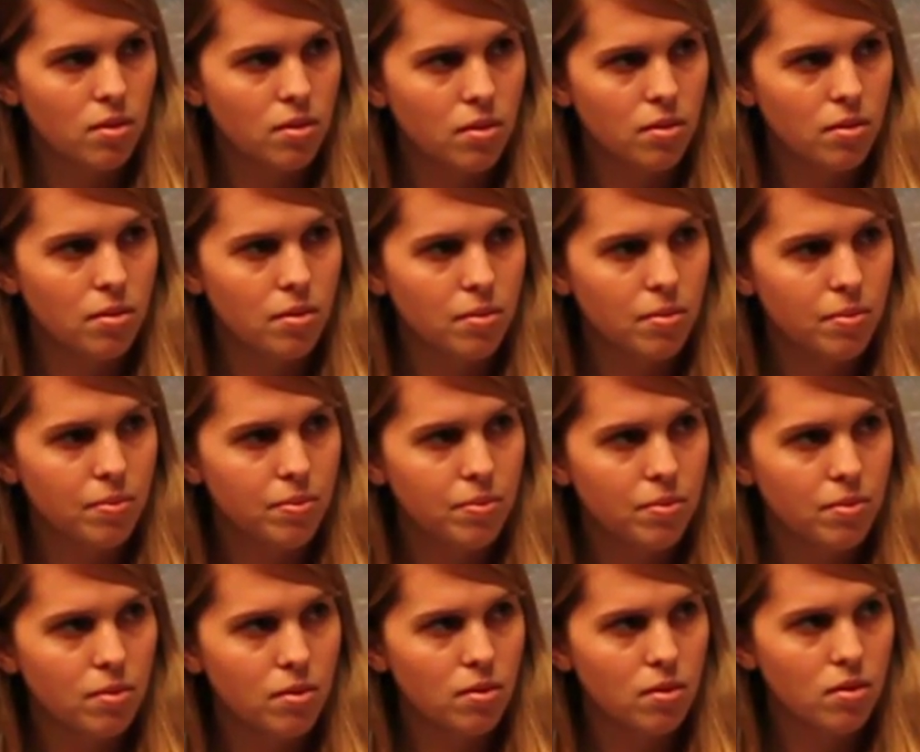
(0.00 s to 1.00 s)

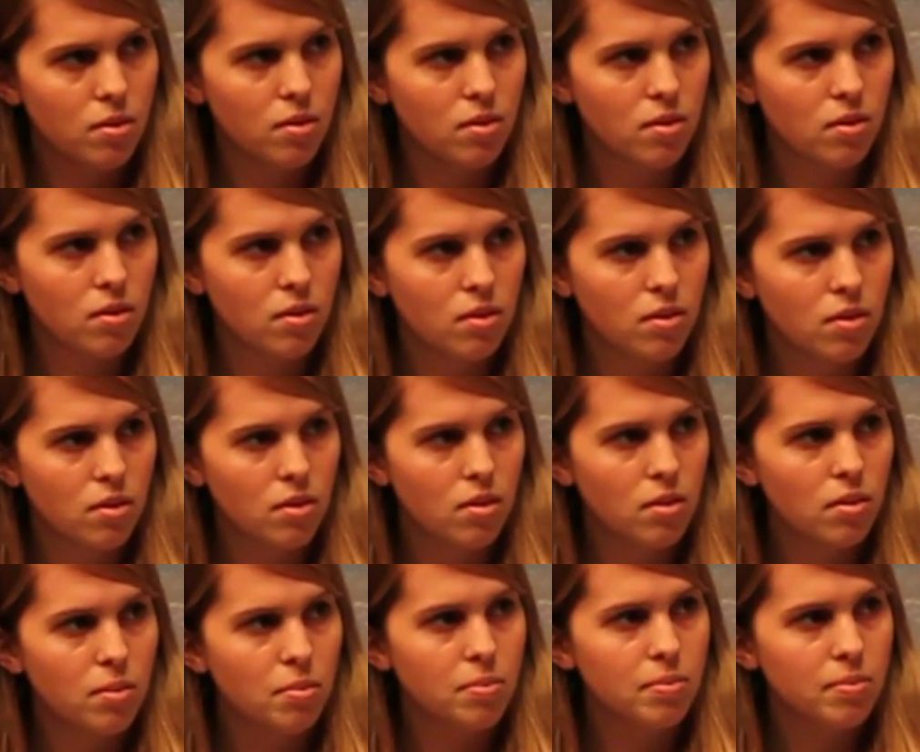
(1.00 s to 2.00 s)

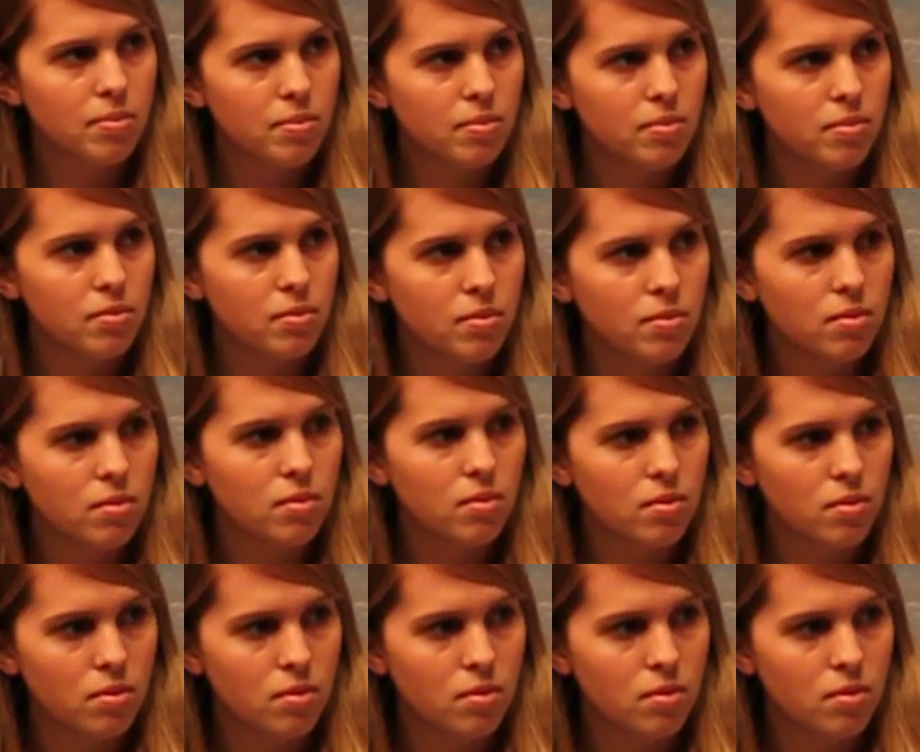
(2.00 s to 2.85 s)
No words are spoken by the person on screen.